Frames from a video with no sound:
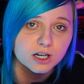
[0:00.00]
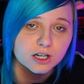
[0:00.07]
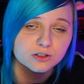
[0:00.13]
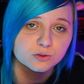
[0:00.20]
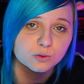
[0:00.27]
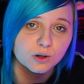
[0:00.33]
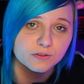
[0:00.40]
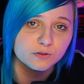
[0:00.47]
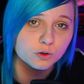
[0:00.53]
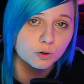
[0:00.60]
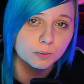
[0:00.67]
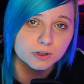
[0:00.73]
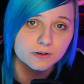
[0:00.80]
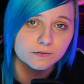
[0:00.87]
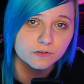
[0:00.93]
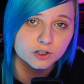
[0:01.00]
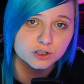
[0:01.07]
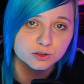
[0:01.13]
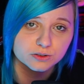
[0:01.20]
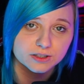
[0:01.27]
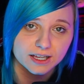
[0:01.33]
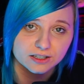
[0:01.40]
so if you open up
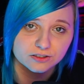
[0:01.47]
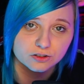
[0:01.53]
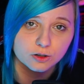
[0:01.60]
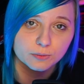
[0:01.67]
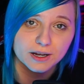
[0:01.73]
Virtual Desktop